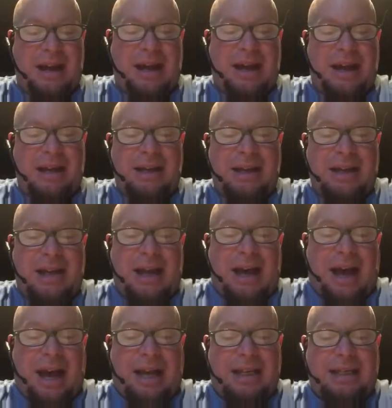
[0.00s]
I,
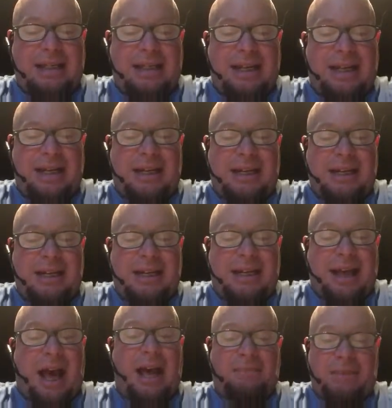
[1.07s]
I said,
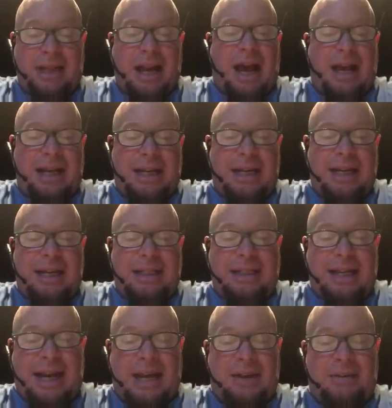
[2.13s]
I mean, I laid
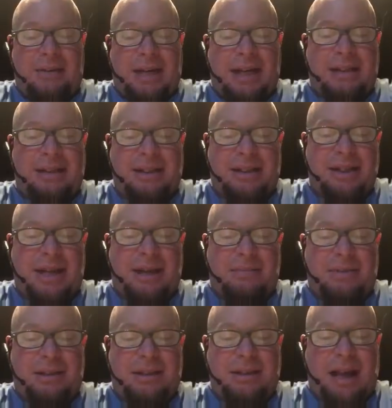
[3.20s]
down and
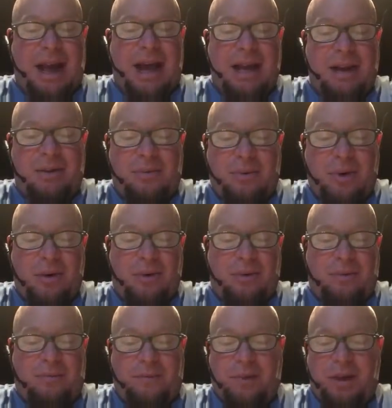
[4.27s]
slept. I
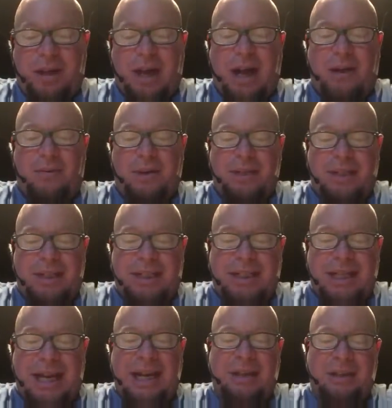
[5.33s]
awoke, for Yahweh
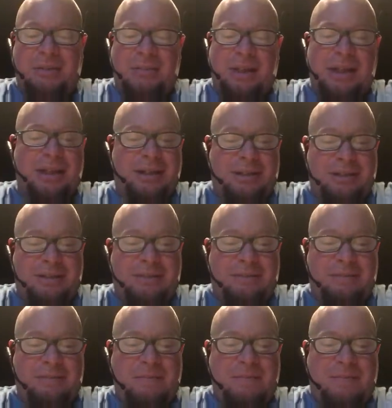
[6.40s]
sustained me.
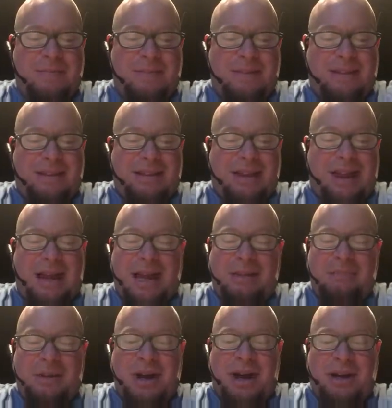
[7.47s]
I
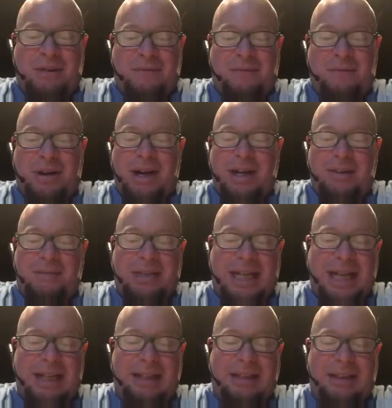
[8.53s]
am not afraid of
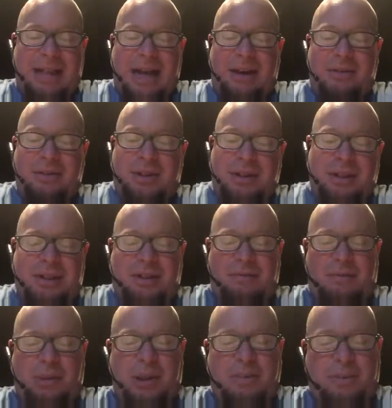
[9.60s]
ten thousands
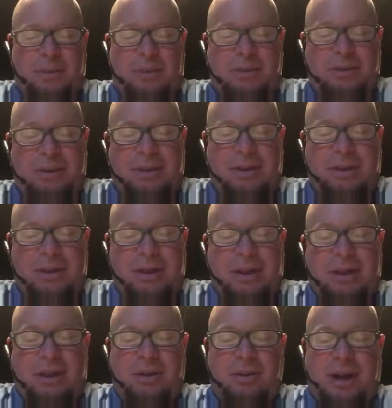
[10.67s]
of people
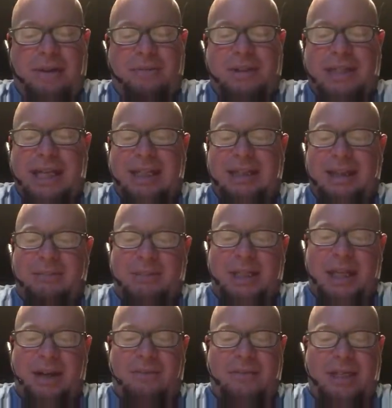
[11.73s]
who have set
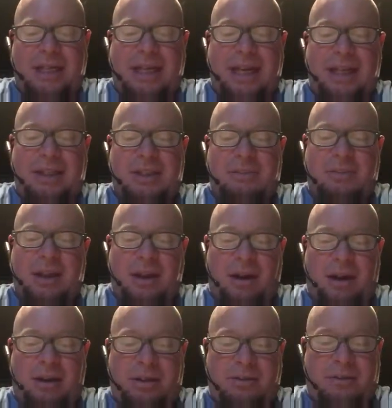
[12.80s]
themselves against me
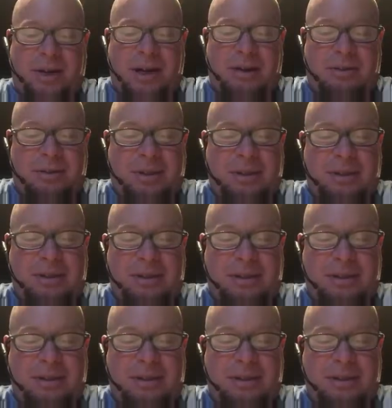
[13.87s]
all around.